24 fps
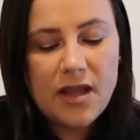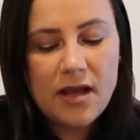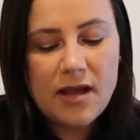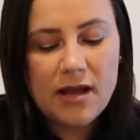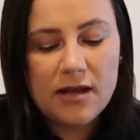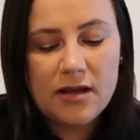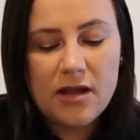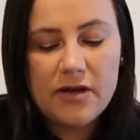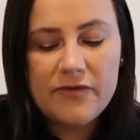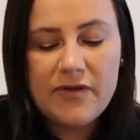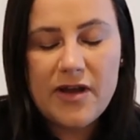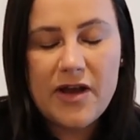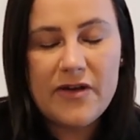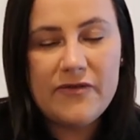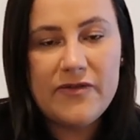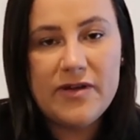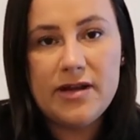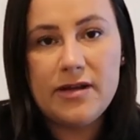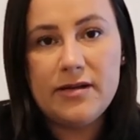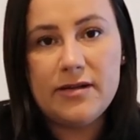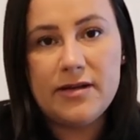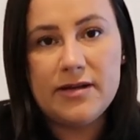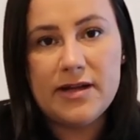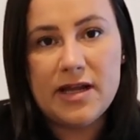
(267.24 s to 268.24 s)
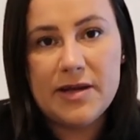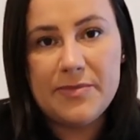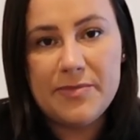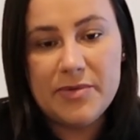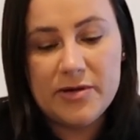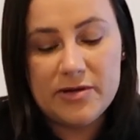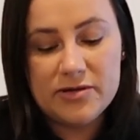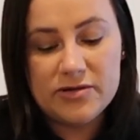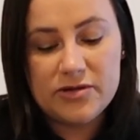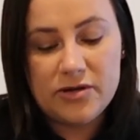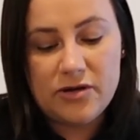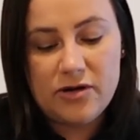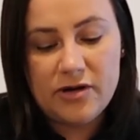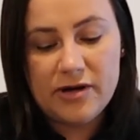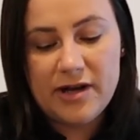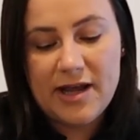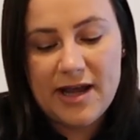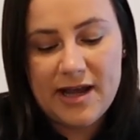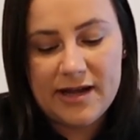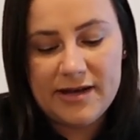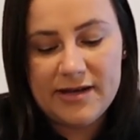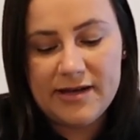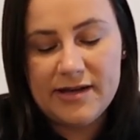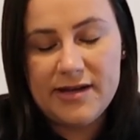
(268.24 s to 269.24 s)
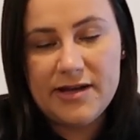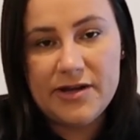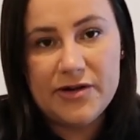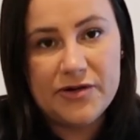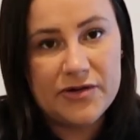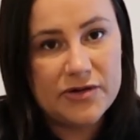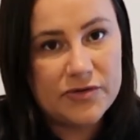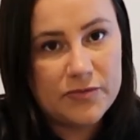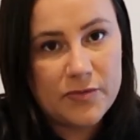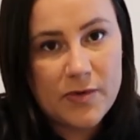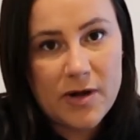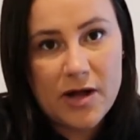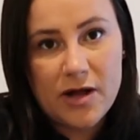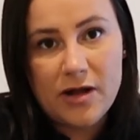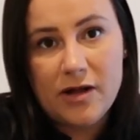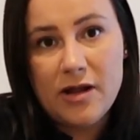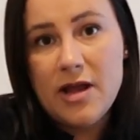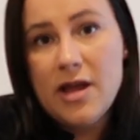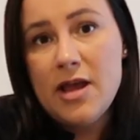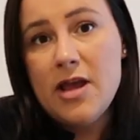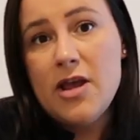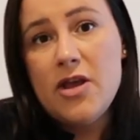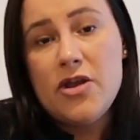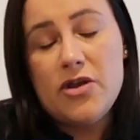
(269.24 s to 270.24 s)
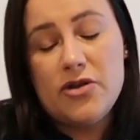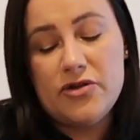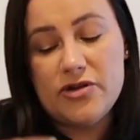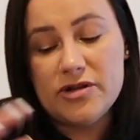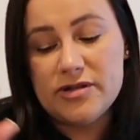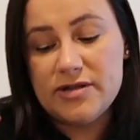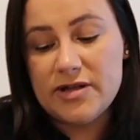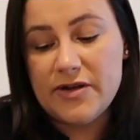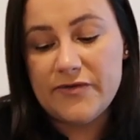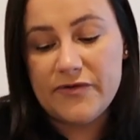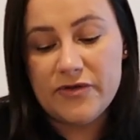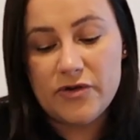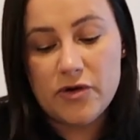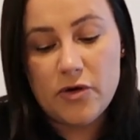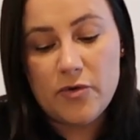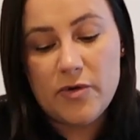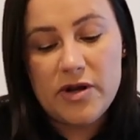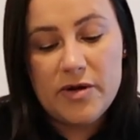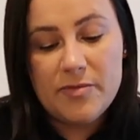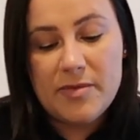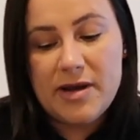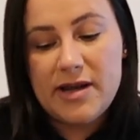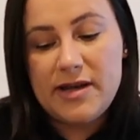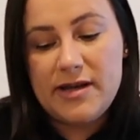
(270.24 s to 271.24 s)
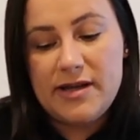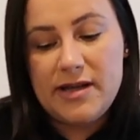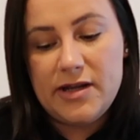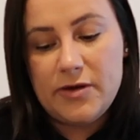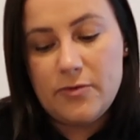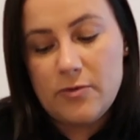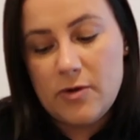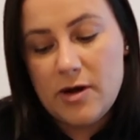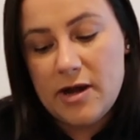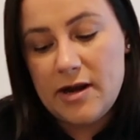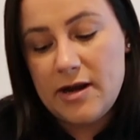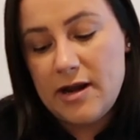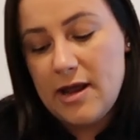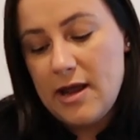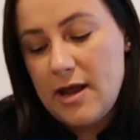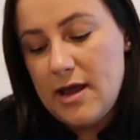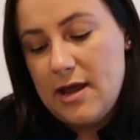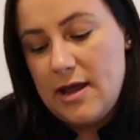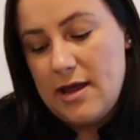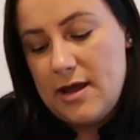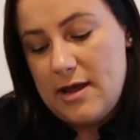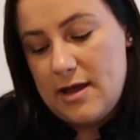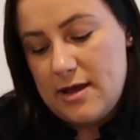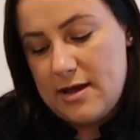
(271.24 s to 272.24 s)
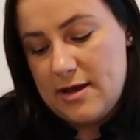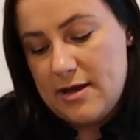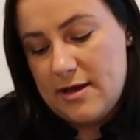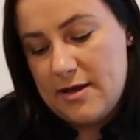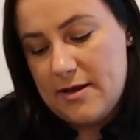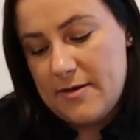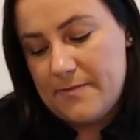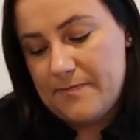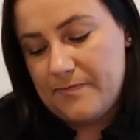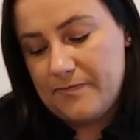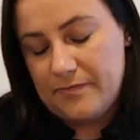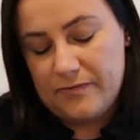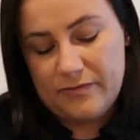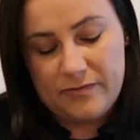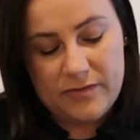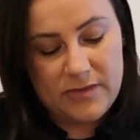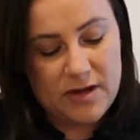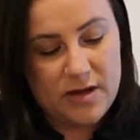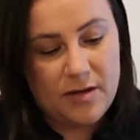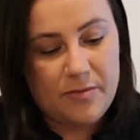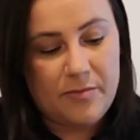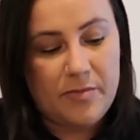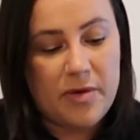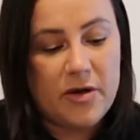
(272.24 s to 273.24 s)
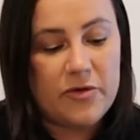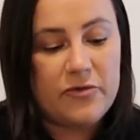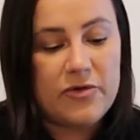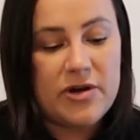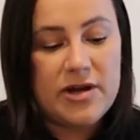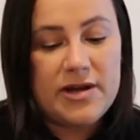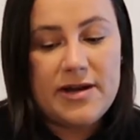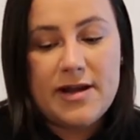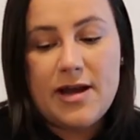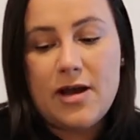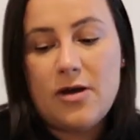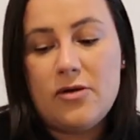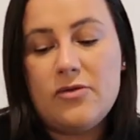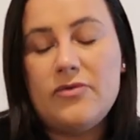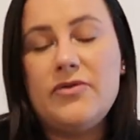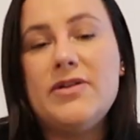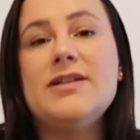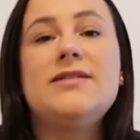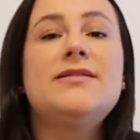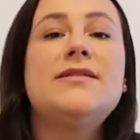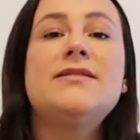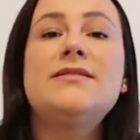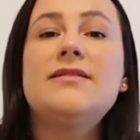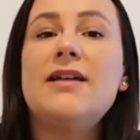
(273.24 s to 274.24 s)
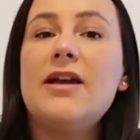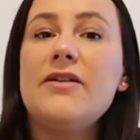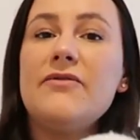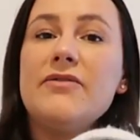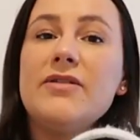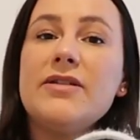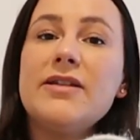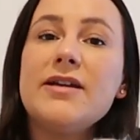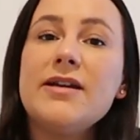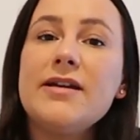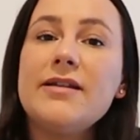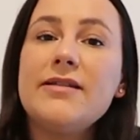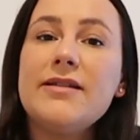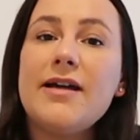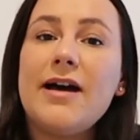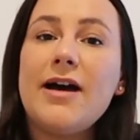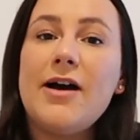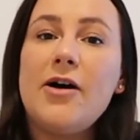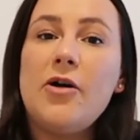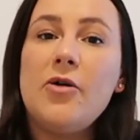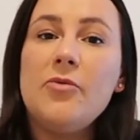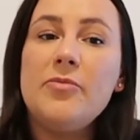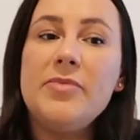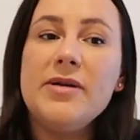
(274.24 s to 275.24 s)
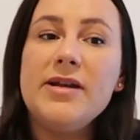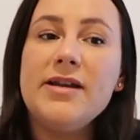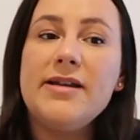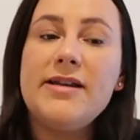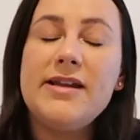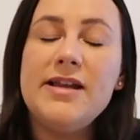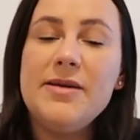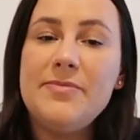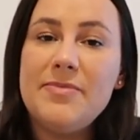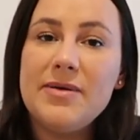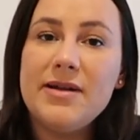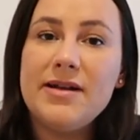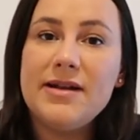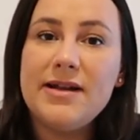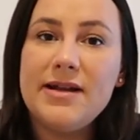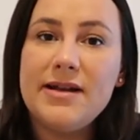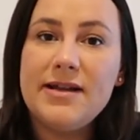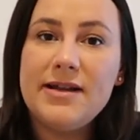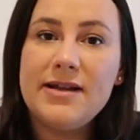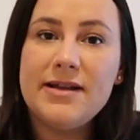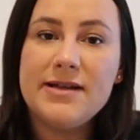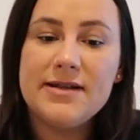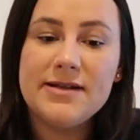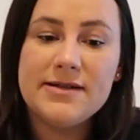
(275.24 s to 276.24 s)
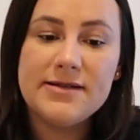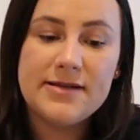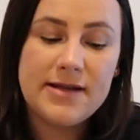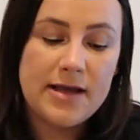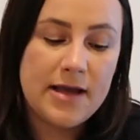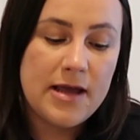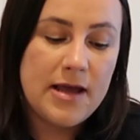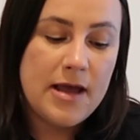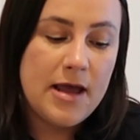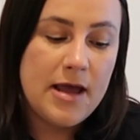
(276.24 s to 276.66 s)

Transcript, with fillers: I love having the diapers on hand in here as well. You just never know when you might need one. Um, but right now, this is everything that I'll be keeping in his